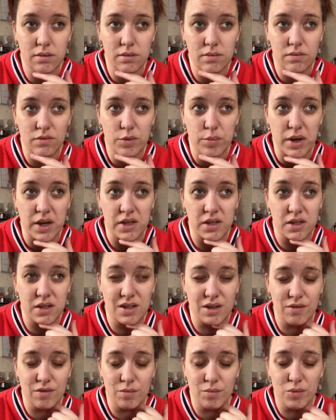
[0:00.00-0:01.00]

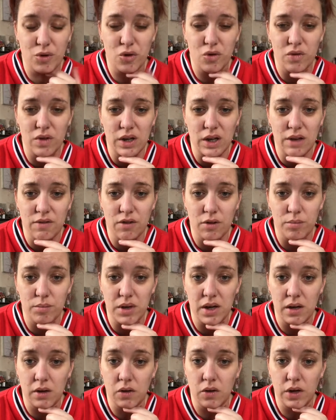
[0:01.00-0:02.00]
repetitive and boring, if I'm
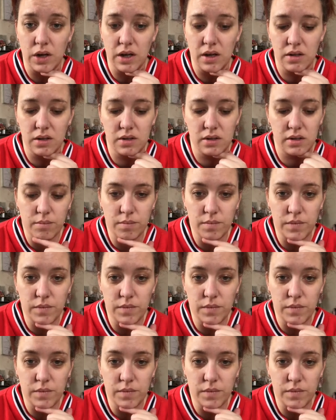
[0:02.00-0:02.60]
being honest.